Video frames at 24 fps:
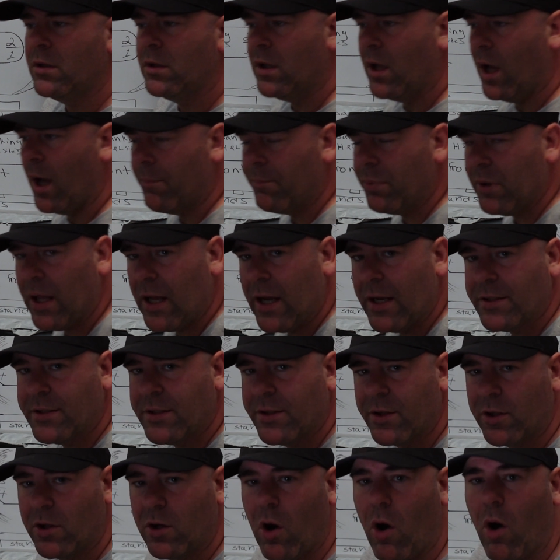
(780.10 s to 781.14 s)
apply to
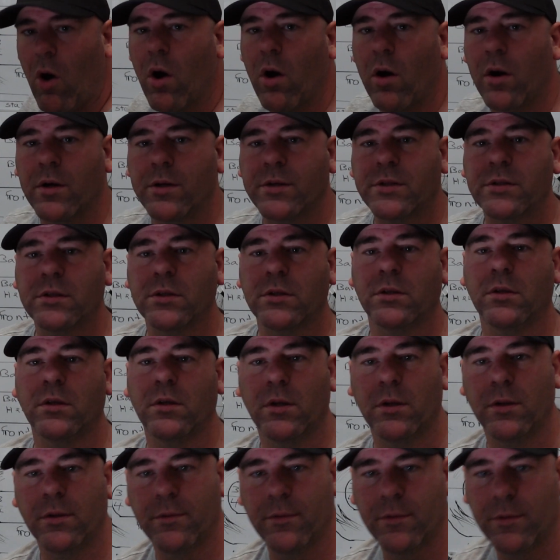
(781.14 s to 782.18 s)
the cars
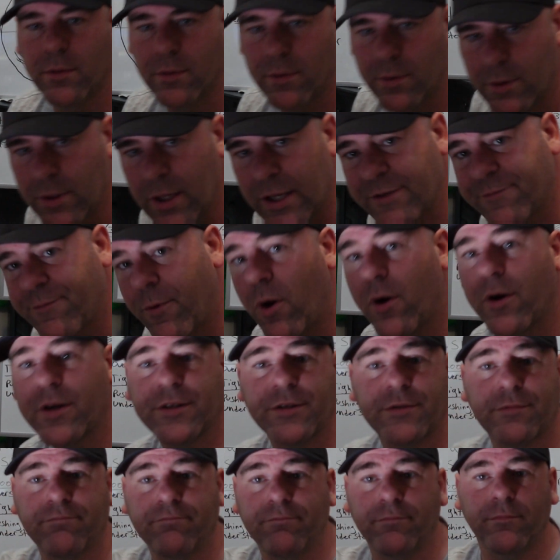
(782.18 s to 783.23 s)
as far
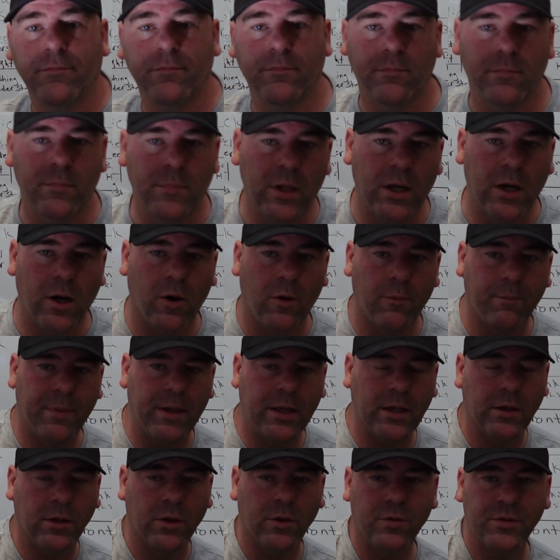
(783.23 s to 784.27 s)
as, you know,
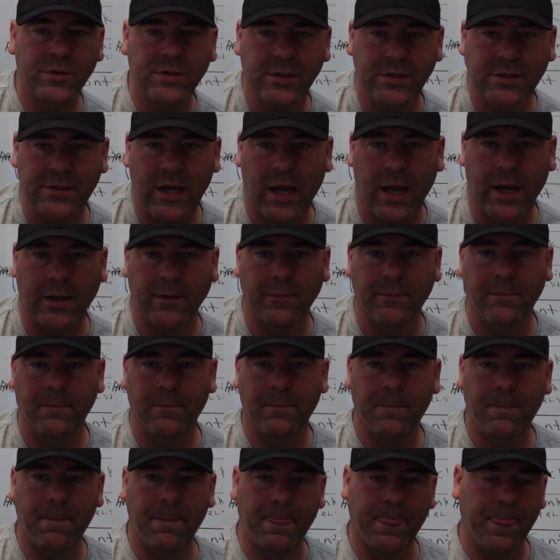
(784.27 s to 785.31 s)
being loose and tight.
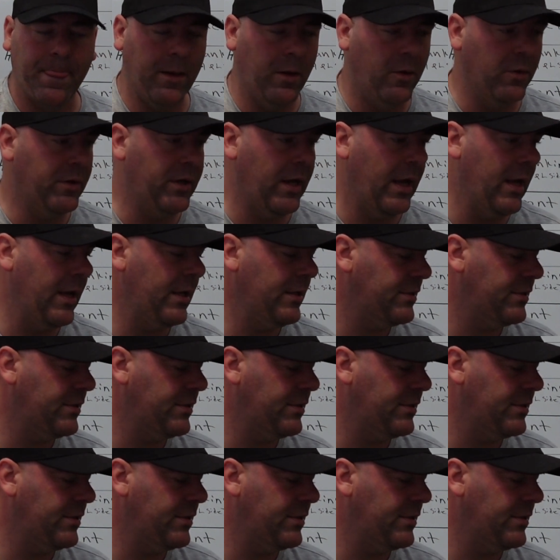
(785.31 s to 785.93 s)
Okay,